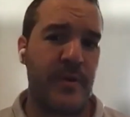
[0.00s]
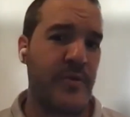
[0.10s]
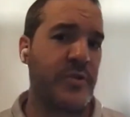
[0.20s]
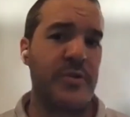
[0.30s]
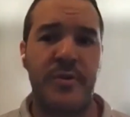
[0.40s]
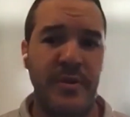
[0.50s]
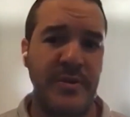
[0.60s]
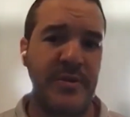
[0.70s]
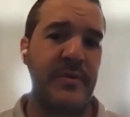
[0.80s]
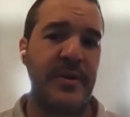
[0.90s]
you should do
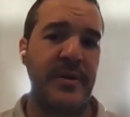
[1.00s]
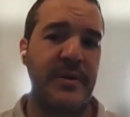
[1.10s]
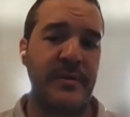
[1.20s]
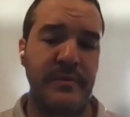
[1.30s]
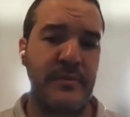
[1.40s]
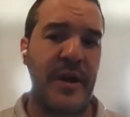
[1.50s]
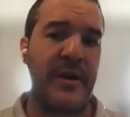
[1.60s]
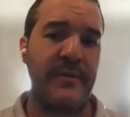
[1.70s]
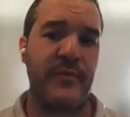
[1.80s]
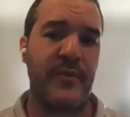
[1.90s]
this every
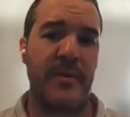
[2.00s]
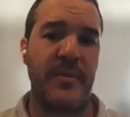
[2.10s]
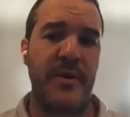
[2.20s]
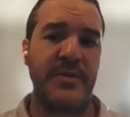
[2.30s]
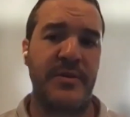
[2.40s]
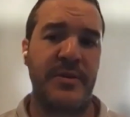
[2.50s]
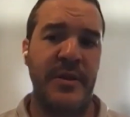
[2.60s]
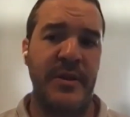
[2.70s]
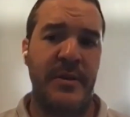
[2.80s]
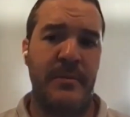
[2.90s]
time frame. It's